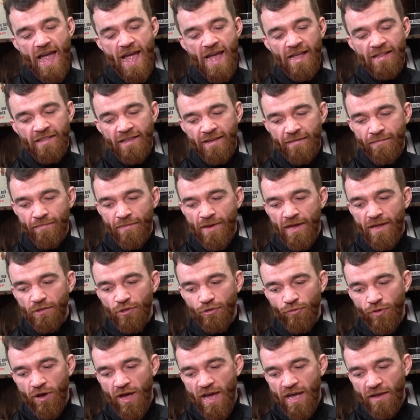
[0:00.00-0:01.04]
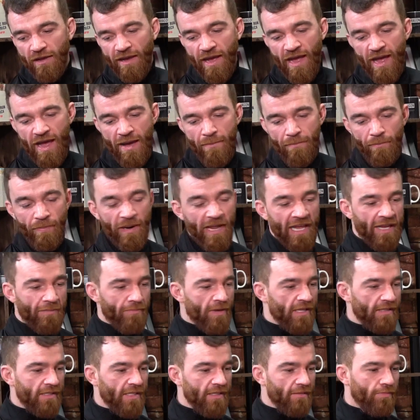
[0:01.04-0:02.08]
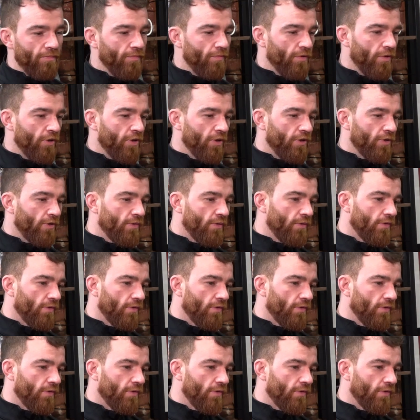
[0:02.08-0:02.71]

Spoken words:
Eddie, do you know what, I can't blame Eddie for,